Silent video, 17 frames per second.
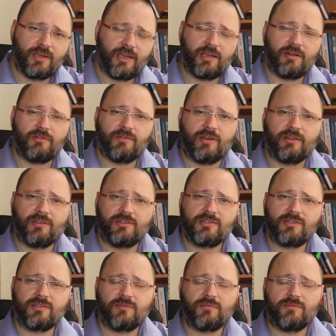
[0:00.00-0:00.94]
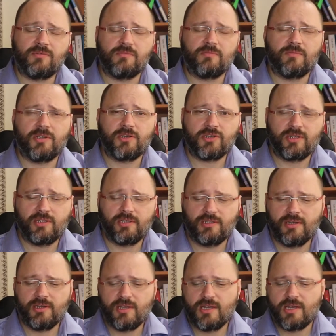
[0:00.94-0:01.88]
air fighters from Russia.
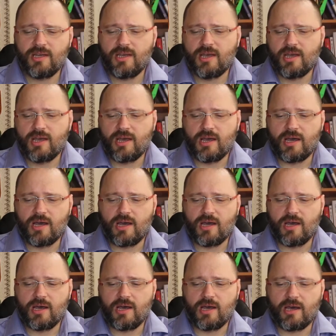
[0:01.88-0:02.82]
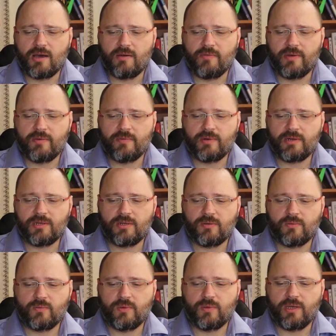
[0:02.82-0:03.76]

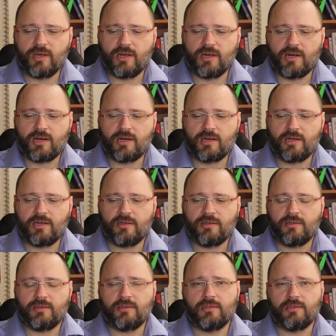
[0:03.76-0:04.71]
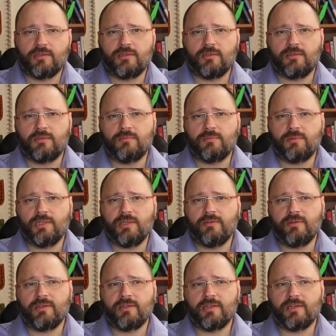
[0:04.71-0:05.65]
However, we are
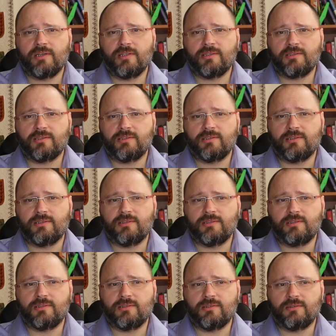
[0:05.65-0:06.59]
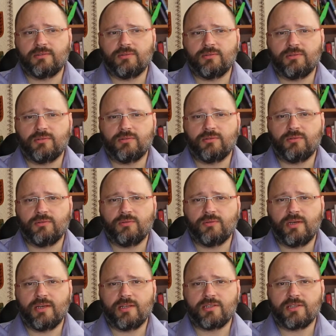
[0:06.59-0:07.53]
believing that
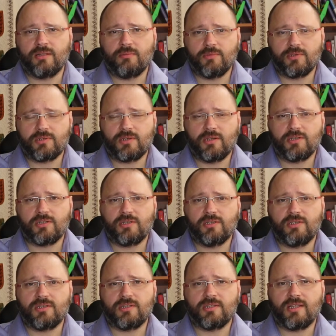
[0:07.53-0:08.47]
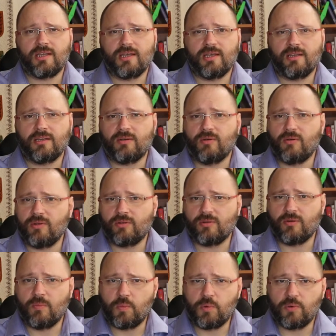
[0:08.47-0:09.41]
U.S. administration is not going
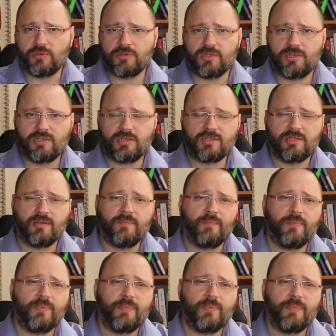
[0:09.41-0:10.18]
to oppose this.